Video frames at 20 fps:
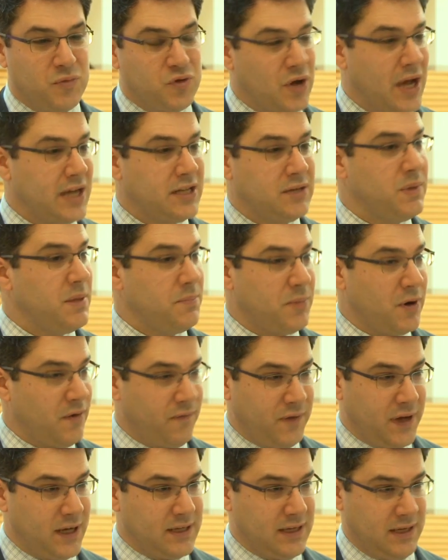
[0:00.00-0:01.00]
tried to be
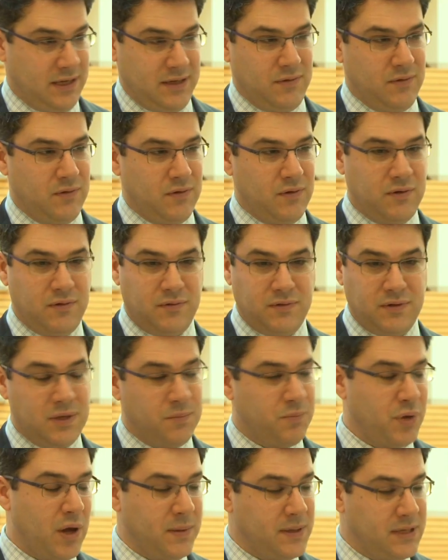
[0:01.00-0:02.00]
perfect and
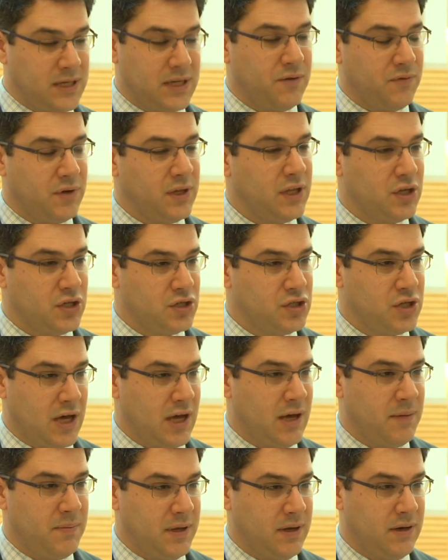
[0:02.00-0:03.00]
probably did a really good
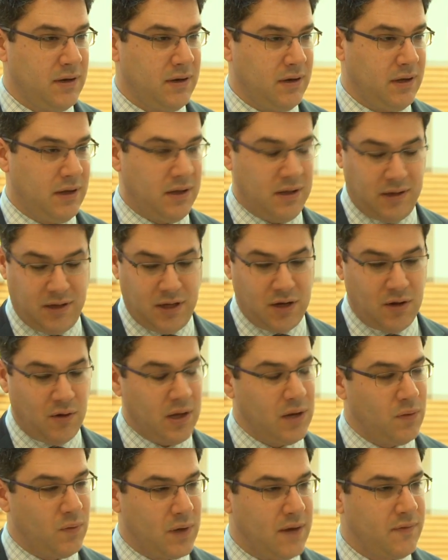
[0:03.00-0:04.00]
job in
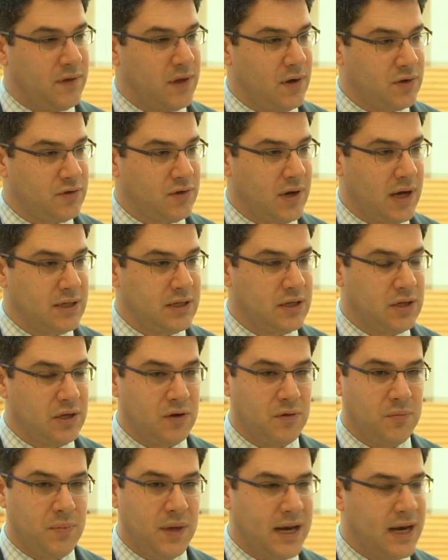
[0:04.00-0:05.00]
whatever they were trying to
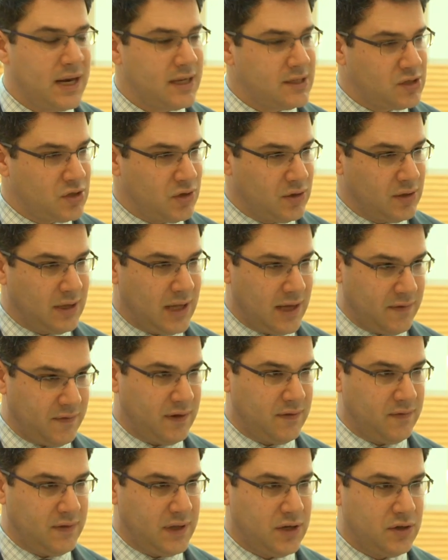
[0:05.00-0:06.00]
do. But at a certain
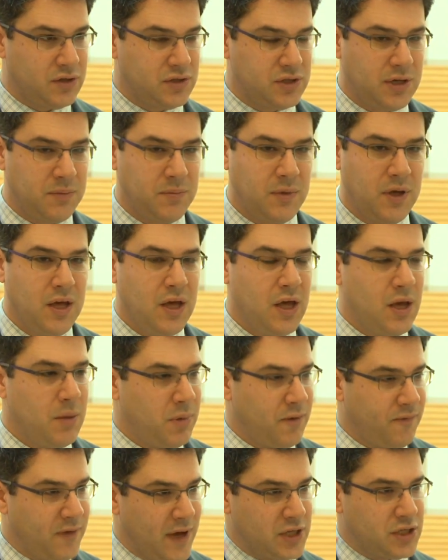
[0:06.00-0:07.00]
level of leadership,
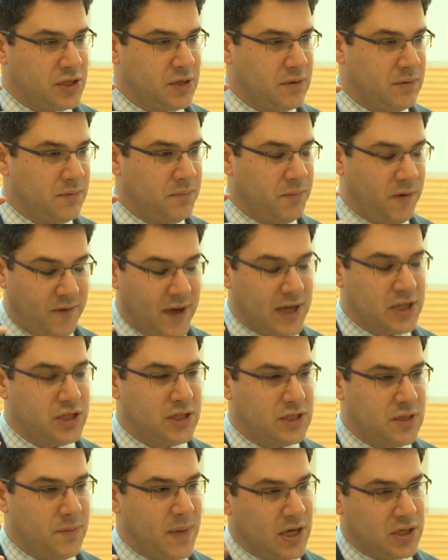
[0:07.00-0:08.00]

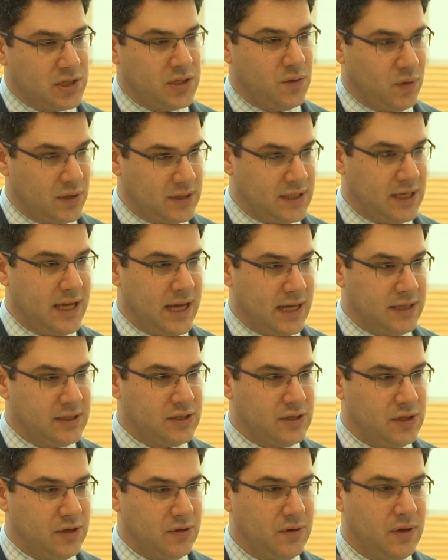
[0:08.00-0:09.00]
perfectionism actually works
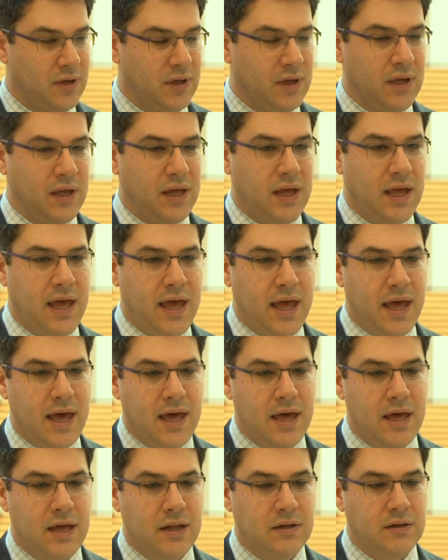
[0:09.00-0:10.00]
against you.
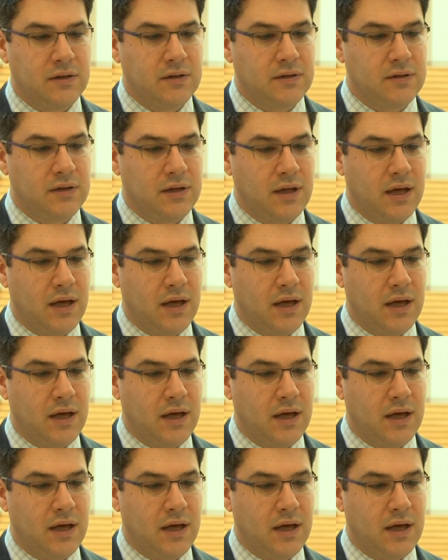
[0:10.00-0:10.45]
And